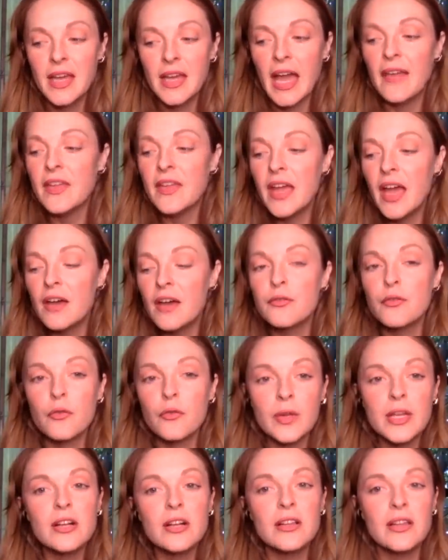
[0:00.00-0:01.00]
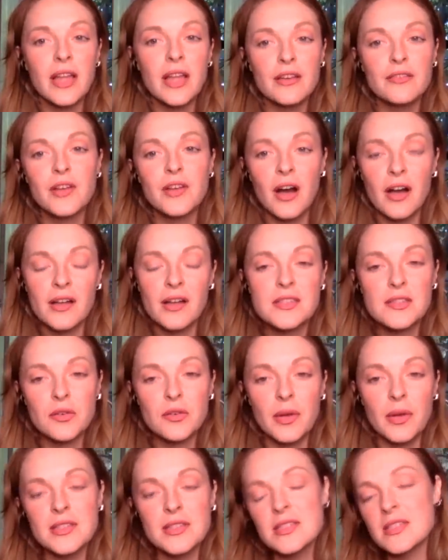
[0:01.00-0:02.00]
and they have real life
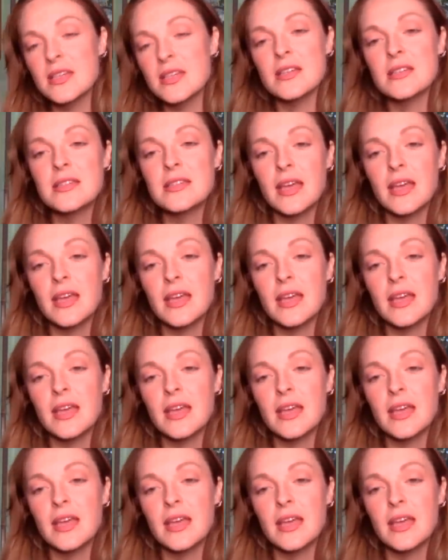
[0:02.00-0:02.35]
consequences.